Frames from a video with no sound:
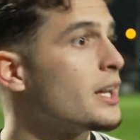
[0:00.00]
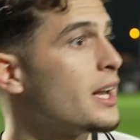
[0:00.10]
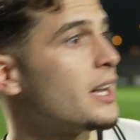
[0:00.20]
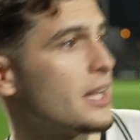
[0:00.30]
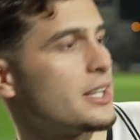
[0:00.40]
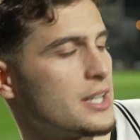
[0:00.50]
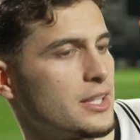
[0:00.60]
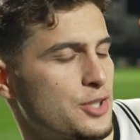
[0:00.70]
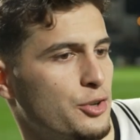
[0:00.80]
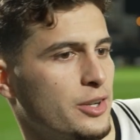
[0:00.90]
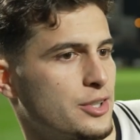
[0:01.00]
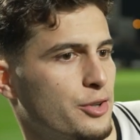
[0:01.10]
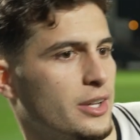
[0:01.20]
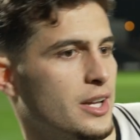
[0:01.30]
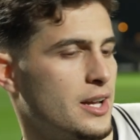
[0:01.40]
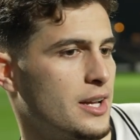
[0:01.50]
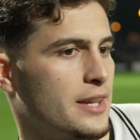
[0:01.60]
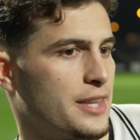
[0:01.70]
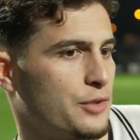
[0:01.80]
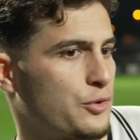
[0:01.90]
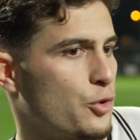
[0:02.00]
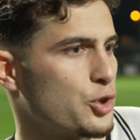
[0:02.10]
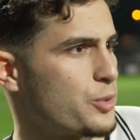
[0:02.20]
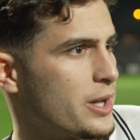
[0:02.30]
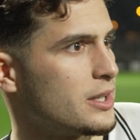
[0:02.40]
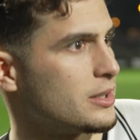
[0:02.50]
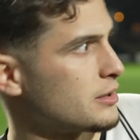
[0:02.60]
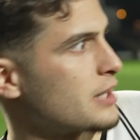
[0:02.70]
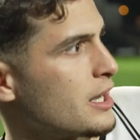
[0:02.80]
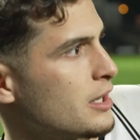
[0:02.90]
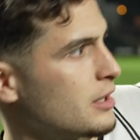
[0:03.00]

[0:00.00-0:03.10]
Yeah. Sorry. And then, of course, when that